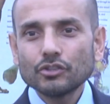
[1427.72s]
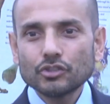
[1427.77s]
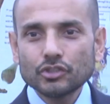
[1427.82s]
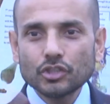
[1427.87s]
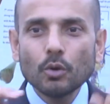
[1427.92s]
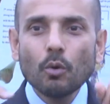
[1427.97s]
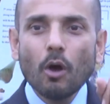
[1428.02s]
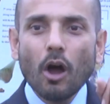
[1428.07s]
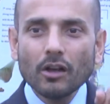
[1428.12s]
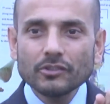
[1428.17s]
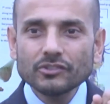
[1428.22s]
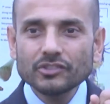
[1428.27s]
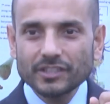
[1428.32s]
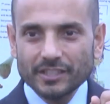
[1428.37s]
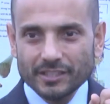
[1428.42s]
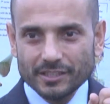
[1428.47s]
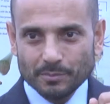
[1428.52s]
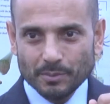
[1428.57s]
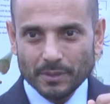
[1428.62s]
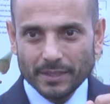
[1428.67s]
Two
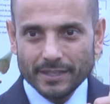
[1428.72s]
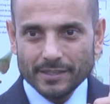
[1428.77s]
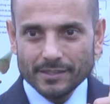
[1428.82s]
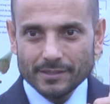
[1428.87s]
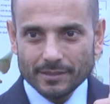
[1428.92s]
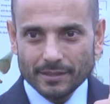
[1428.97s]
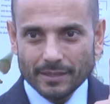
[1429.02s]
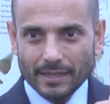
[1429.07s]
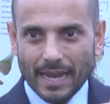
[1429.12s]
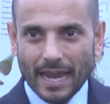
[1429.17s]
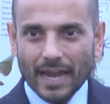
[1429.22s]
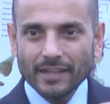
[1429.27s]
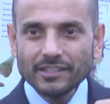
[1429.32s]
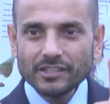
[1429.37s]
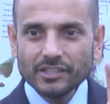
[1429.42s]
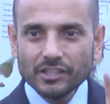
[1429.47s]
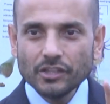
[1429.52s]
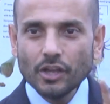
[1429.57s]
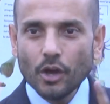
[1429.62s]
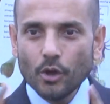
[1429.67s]
answers, please. How
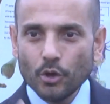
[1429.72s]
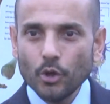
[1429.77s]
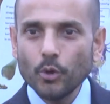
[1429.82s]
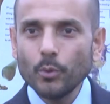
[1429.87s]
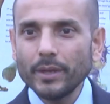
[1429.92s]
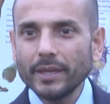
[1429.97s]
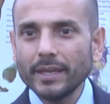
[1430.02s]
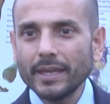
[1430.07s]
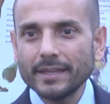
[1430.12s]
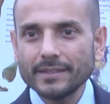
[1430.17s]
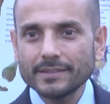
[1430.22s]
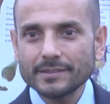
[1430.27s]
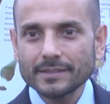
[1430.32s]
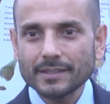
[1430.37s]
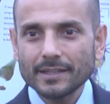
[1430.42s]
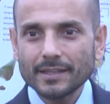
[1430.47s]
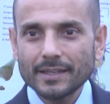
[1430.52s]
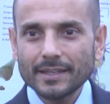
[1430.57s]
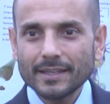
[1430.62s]
does he know who he is?